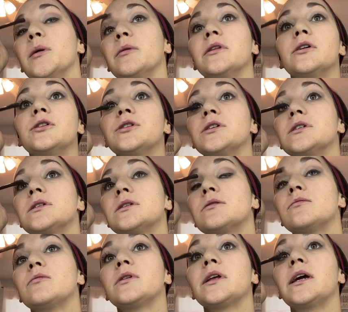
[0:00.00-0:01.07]
they're just
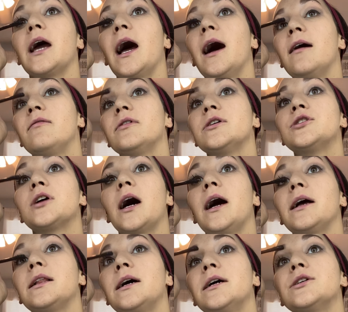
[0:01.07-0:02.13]
really average
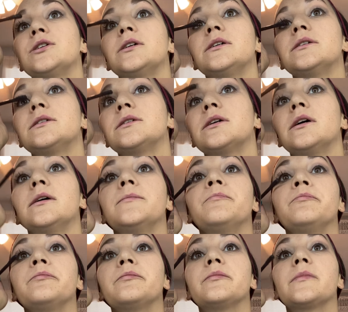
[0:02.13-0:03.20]
eyelashes.
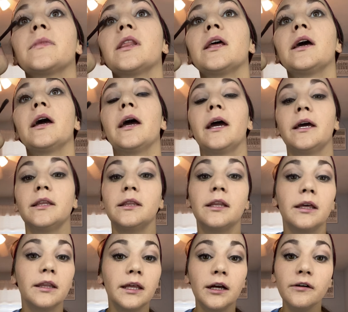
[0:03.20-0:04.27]
And
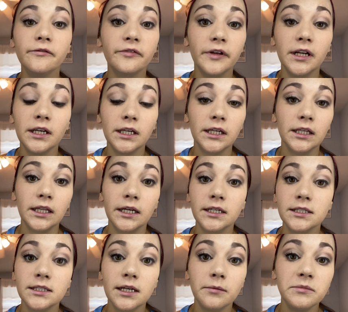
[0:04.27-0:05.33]
they're finicky. Like
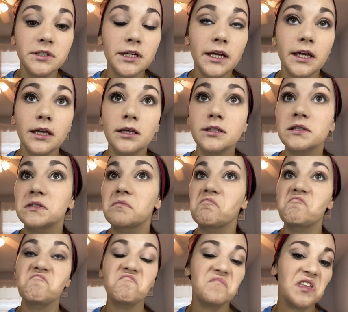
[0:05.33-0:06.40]
some days
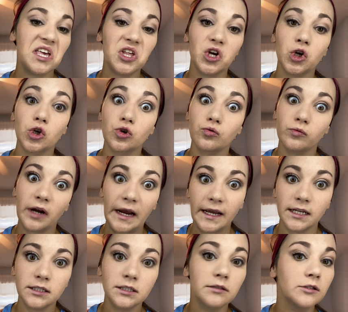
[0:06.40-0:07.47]
they look
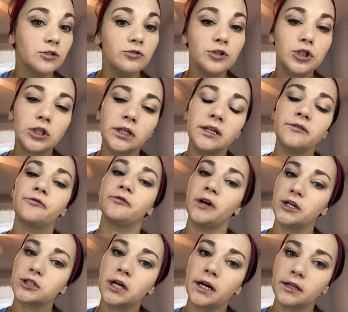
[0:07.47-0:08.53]
great. Usually
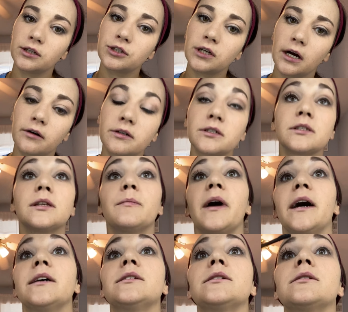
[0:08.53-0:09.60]
fresh out of the shower is the
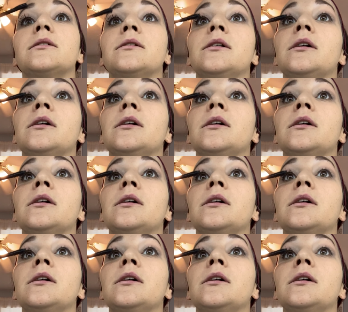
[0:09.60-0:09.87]
best.